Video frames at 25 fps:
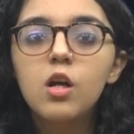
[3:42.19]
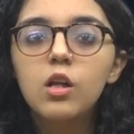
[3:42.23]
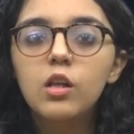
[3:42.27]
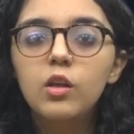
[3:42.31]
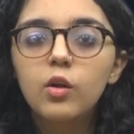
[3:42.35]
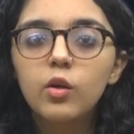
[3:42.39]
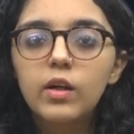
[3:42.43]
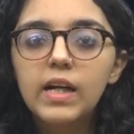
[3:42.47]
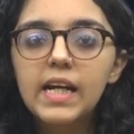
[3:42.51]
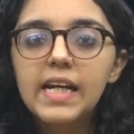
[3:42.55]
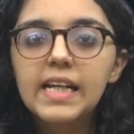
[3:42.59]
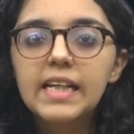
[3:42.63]

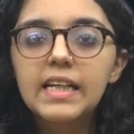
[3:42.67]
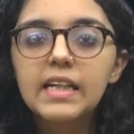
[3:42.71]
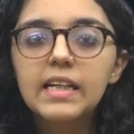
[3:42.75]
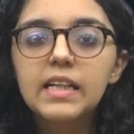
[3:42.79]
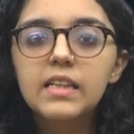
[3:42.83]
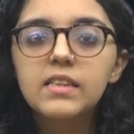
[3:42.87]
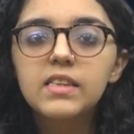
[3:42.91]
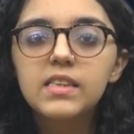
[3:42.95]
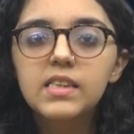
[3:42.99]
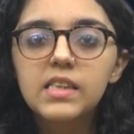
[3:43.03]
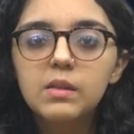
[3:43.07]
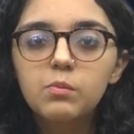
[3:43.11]
located
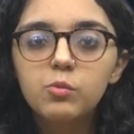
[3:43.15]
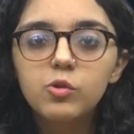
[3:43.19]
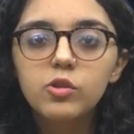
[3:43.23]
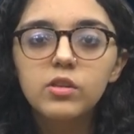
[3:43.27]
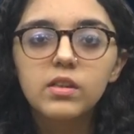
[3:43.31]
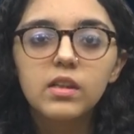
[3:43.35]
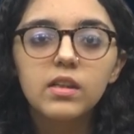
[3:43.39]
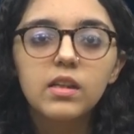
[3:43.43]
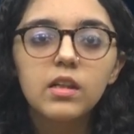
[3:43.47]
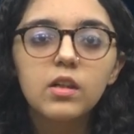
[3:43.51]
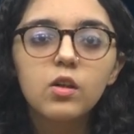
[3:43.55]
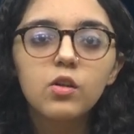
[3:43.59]
in Cebu
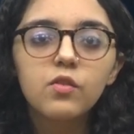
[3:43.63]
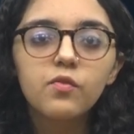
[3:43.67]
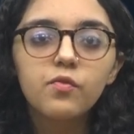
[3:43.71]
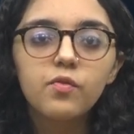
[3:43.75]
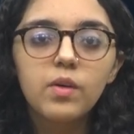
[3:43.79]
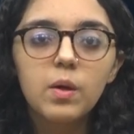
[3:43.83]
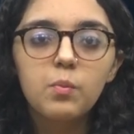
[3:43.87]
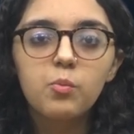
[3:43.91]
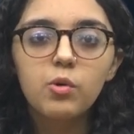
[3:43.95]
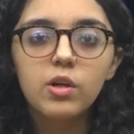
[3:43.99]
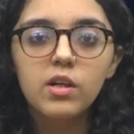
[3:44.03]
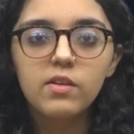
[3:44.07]
City on
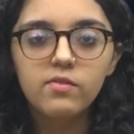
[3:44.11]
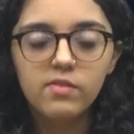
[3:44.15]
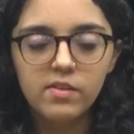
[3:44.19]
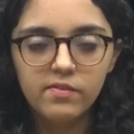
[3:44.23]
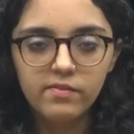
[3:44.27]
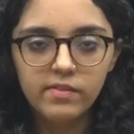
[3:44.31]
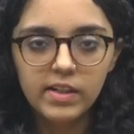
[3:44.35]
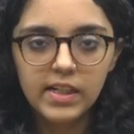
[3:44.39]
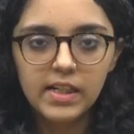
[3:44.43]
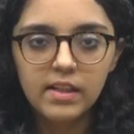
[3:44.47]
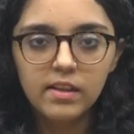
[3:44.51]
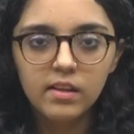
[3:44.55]
February
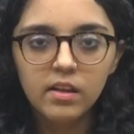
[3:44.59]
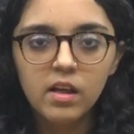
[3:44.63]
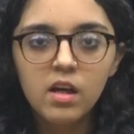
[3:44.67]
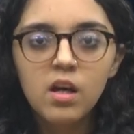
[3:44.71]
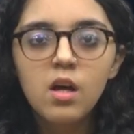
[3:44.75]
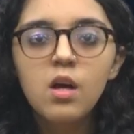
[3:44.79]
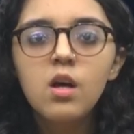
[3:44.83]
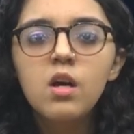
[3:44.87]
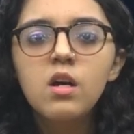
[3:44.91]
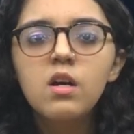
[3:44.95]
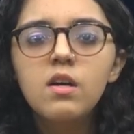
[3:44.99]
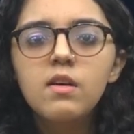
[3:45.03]
15th.
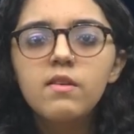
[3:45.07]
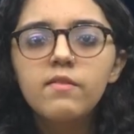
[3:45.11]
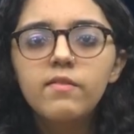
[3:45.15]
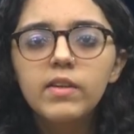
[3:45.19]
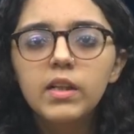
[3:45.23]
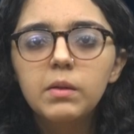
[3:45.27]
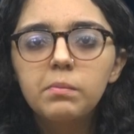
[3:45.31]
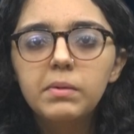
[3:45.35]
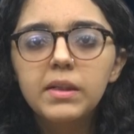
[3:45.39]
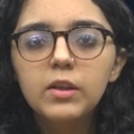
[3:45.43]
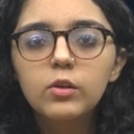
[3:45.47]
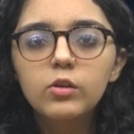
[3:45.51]

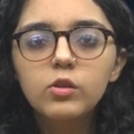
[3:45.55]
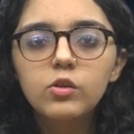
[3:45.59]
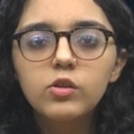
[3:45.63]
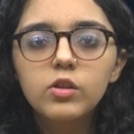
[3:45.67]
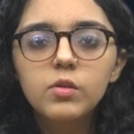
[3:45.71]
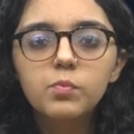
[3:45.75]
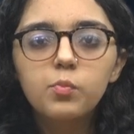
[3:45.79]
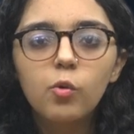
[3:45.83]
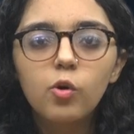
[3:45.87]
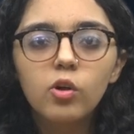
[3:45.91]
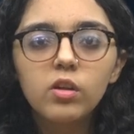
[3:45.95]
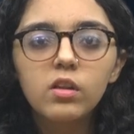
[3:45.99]
Filipino
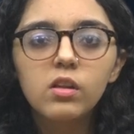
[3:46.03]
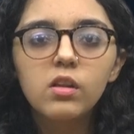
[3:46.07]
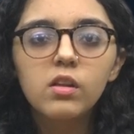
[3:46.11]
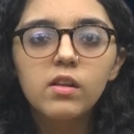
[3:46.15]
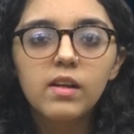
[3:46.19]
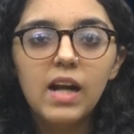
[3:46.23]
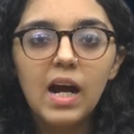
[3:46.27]
news portal